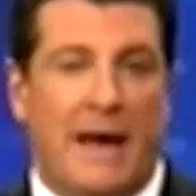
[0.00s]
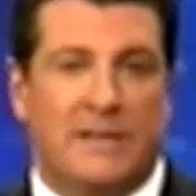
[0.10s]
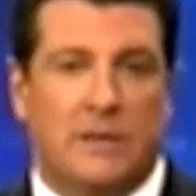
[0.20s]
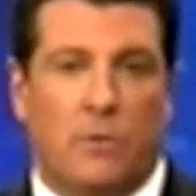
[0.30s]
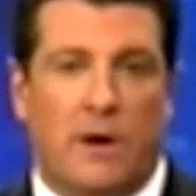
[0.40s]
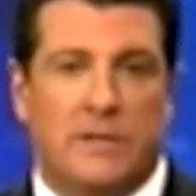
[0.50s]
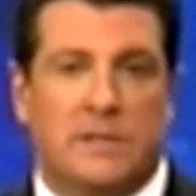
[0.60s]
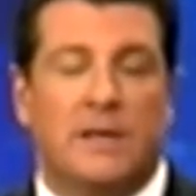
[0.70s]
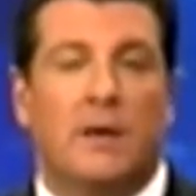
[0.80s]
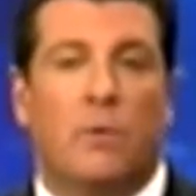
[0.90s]
bad as it was,
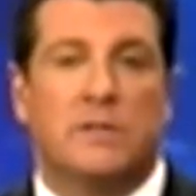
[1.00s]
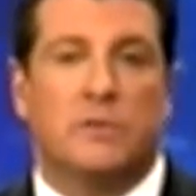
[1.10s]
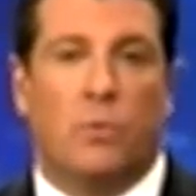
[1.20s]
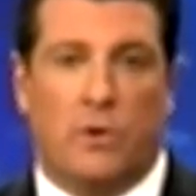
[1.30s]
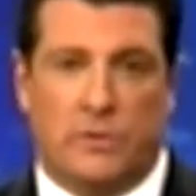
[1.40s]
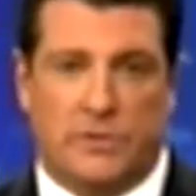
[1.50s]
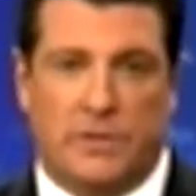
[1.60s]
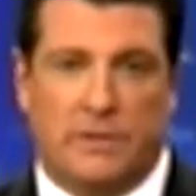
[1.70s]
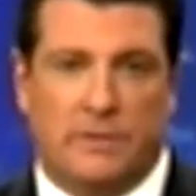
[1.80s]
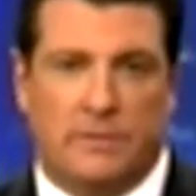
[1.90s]
it wasn't worse.